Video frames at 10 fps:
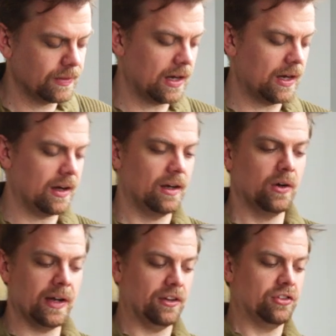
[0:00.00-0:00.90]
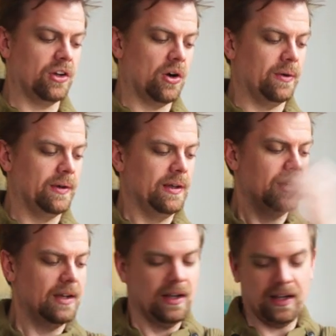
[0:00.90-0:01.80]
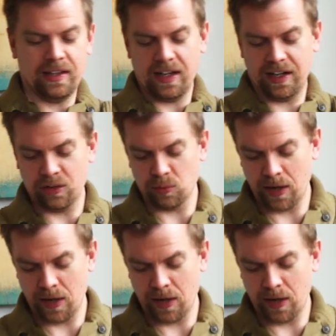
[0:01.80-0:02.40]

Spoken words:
Okay. So I think I can